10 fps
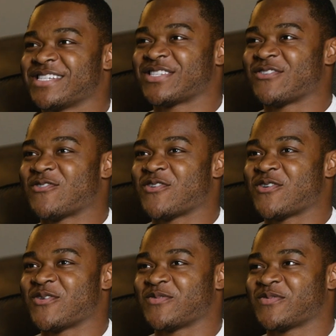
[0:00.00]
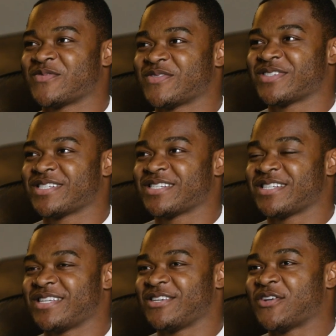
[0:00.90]
So,
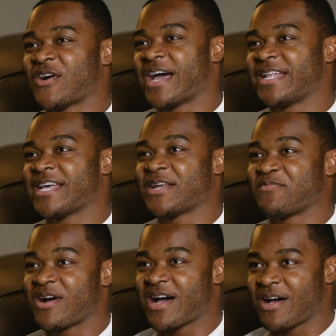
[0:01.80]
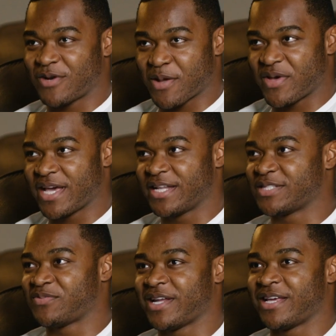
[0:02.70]
you know, I had that in mind when I made
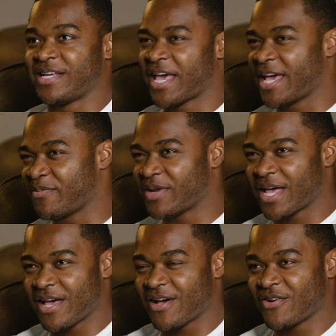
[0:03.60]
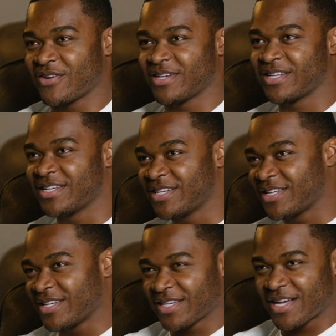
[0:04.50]
this play. Came down,
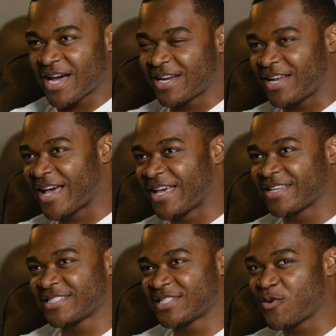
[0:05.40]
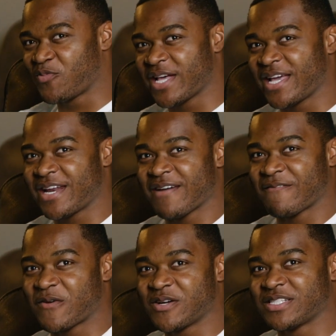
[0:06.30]
kind of like slow played it at
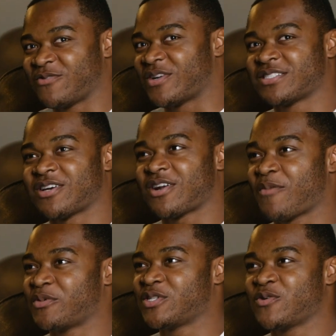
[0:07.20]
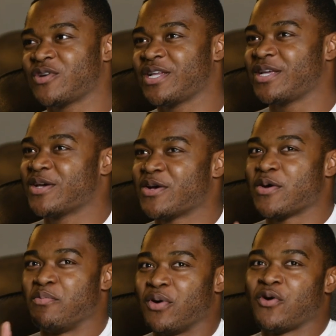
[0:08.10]
first, then when I saw the opportunity,
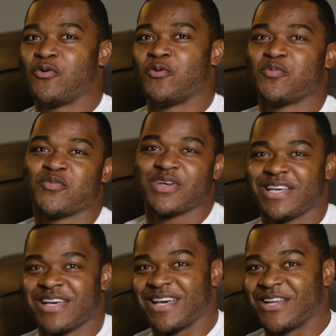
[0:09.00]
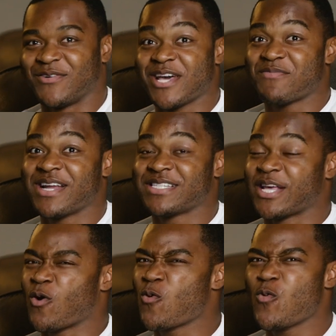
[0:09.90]
boom. And then when everybody
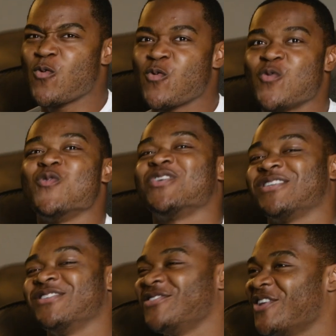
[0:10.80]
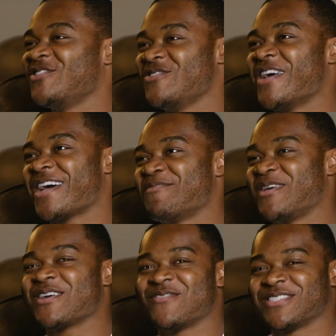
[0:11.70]
say, ooh, you know you had a
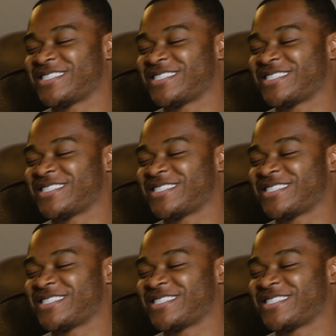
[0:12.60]
big one.